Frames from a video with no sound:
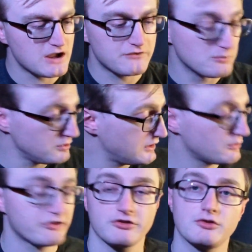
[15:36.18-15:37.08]
If the blade
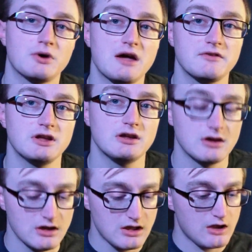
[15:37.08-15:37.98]
wasn't so heavy,
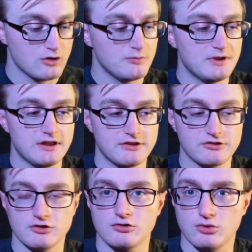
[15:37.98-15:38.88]
it would be
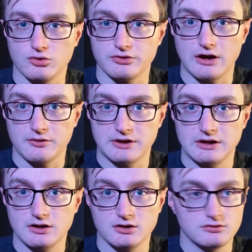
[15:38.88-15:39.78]
easier to hold down
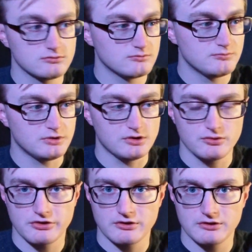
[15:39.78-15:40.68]
here below
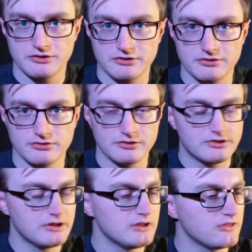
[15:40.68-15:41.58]
the
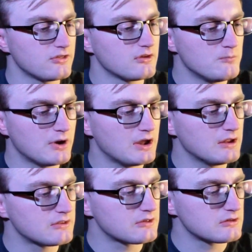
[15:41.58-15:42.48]
teeth,
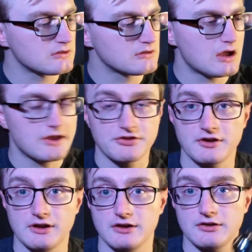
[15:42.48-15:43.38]
but as
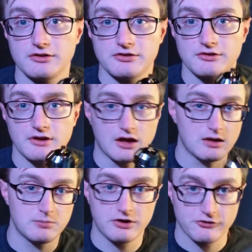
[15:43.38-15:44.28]
it is
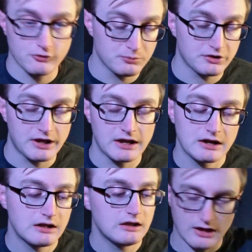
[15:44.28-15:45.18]
a pixel blade,
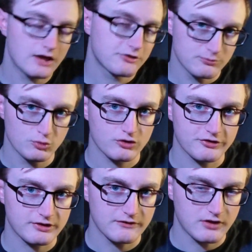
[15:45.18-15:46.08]
it has some more
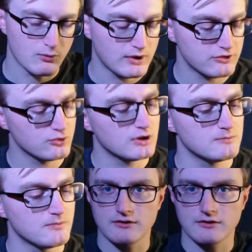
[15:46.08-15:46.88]
significant weight to it.